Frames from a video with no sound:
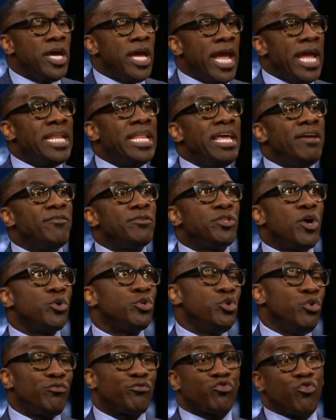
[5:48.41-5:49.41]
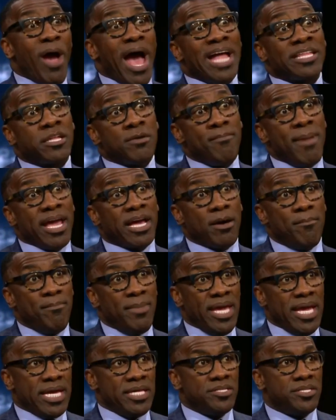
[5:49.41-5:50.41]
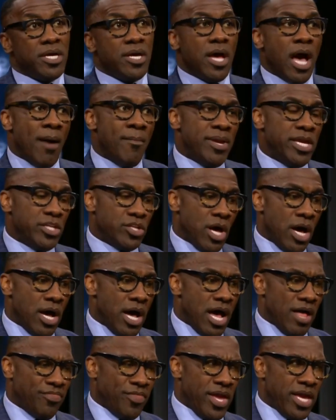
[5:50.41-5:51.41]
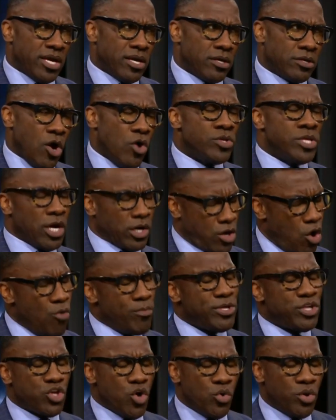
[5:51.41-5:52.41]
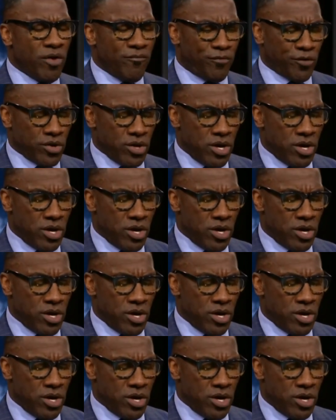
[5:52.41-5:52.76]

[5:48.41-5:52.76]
Yeah. And even though you've tried to make amends, I mean, I think Kobe showed up for